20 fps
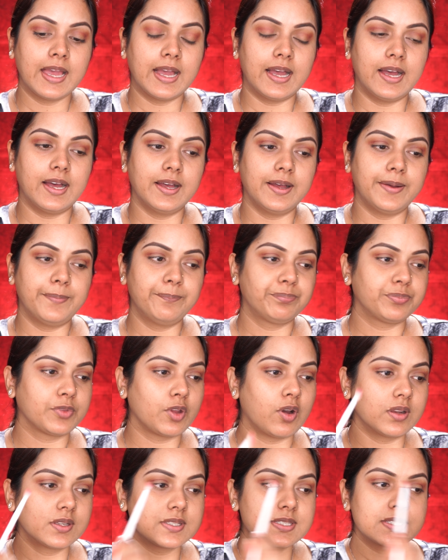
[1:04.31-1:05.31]

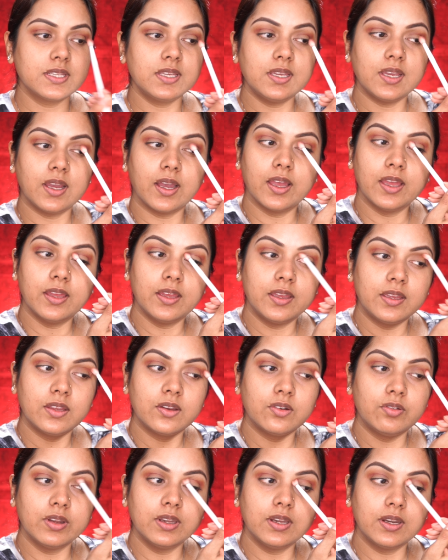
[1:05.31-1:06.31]
Honestly, I
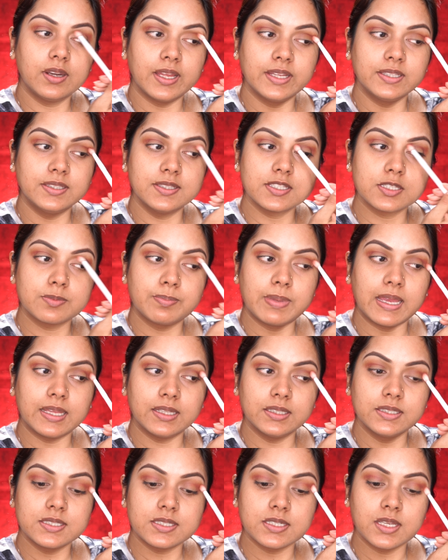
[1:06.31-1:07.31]
really like this
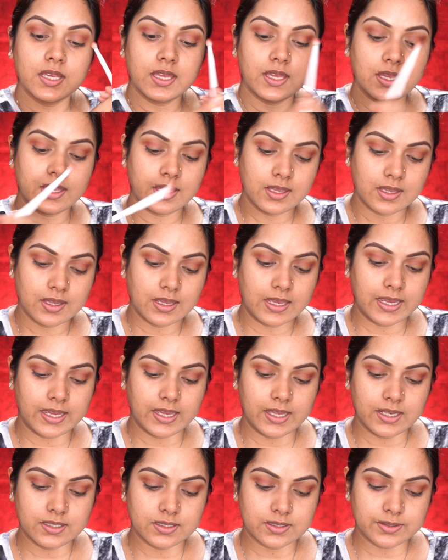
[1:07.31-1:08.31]
palette,
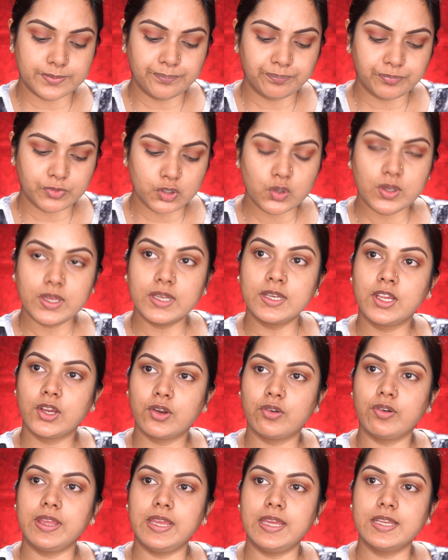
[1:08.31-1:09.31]
and you can
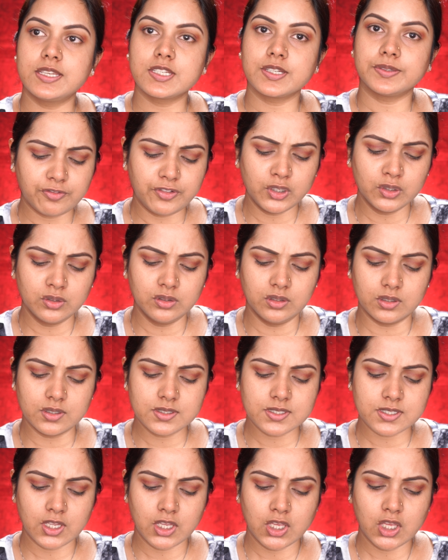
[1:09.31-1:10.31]
create few
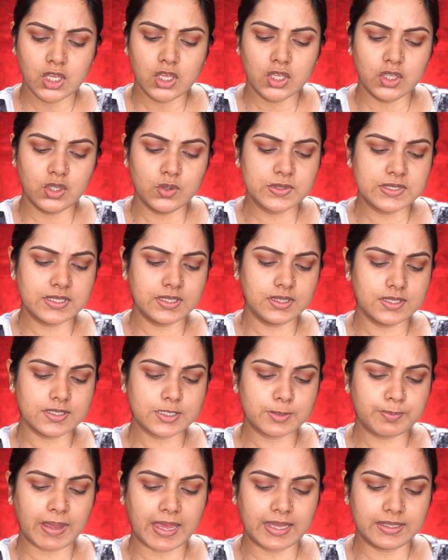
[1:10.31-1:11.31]
looks using
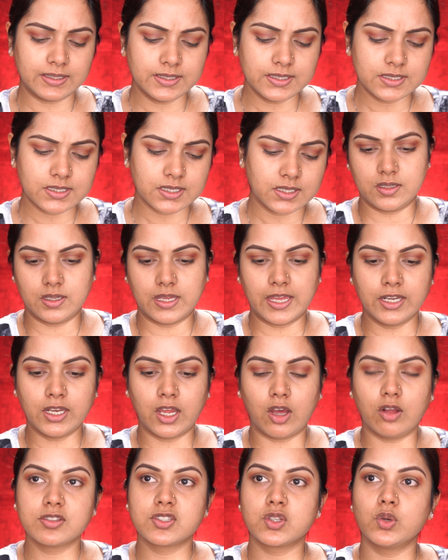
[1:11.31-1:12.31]
this palette, and
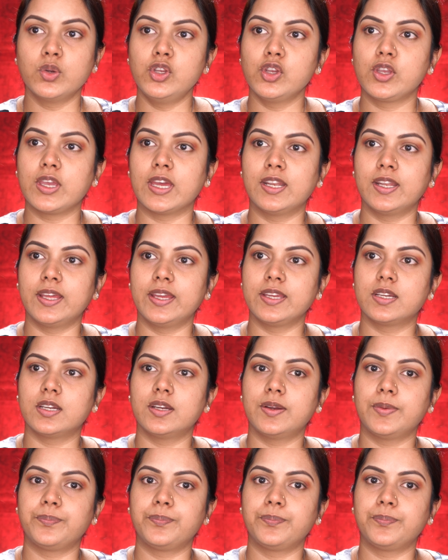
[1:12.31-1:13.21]
also you can like